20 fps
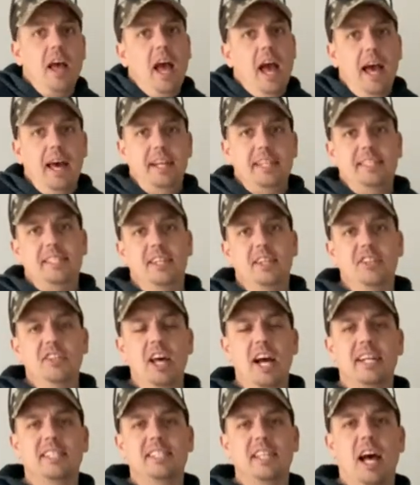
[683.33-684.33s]
And until
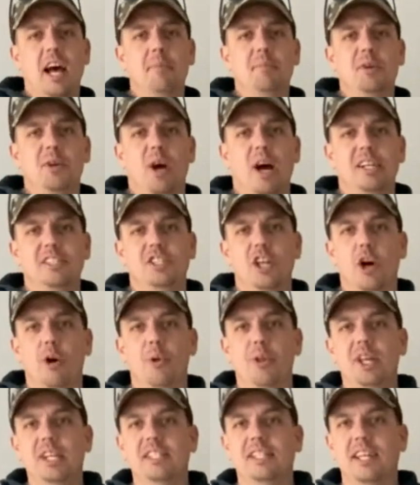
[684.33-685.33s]
next time, you guys know
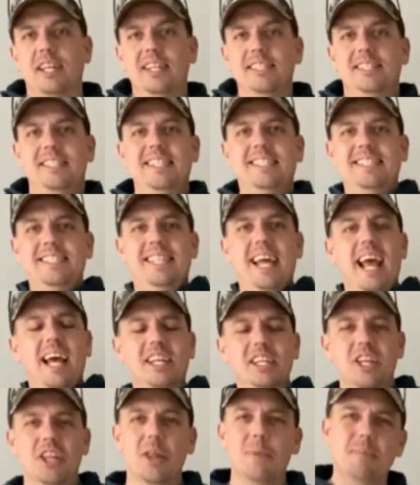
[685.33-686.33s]
who this is. This is
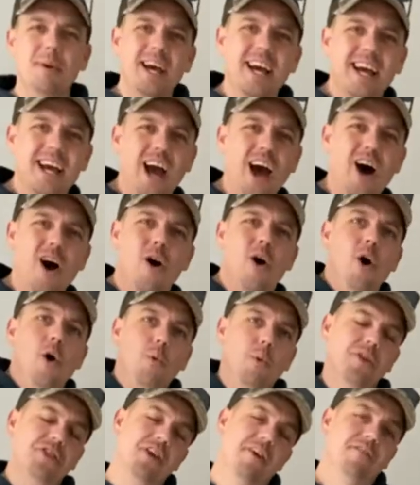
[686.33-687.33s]
Daniel
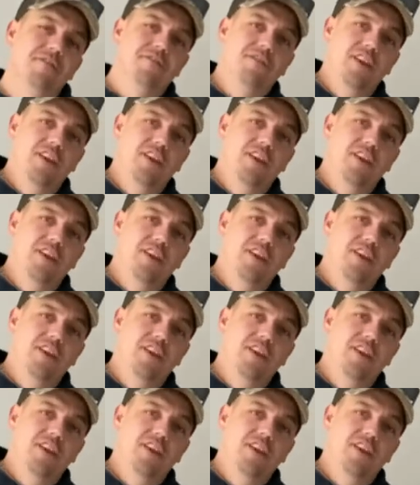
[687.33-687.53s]
Abigo with the